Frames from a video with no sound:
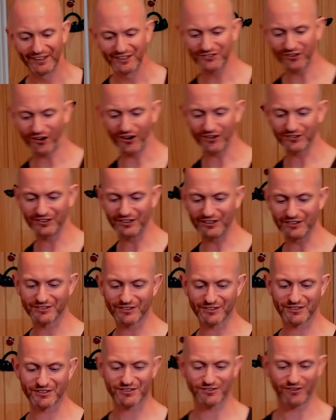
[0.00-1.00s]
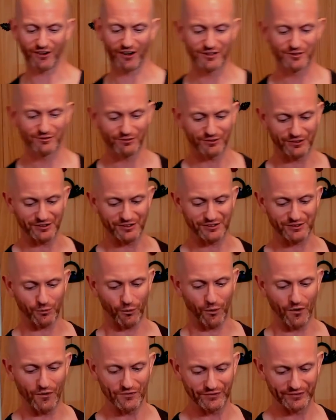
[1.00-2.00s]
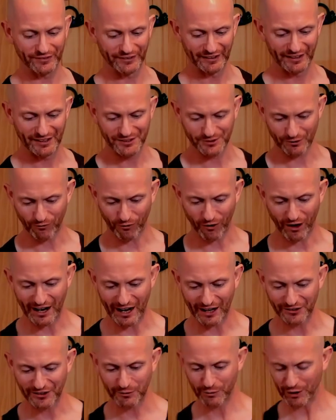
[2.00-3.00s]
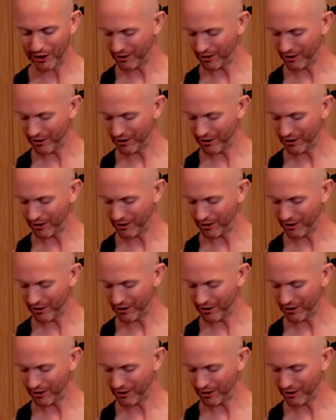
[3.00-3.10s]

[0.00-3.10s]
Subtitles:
tucked into the side for this one. So if I had a bit